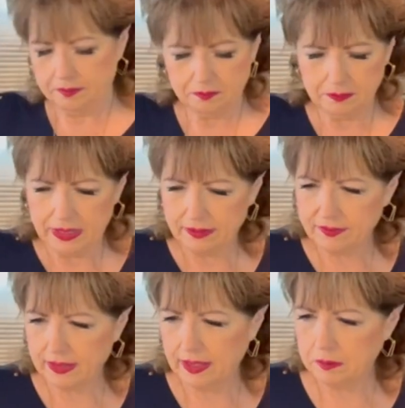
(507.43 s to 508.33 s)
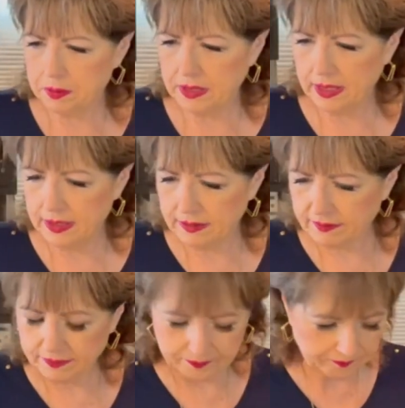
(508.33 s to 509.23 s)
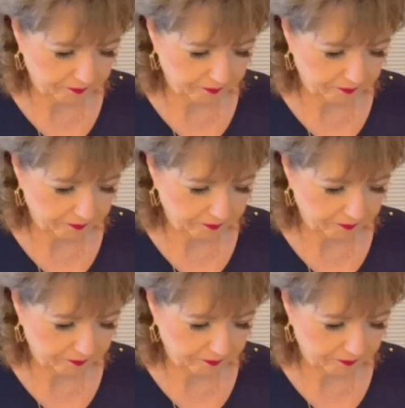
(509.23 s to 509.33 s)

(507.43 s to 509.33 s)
my scalloped potatoes.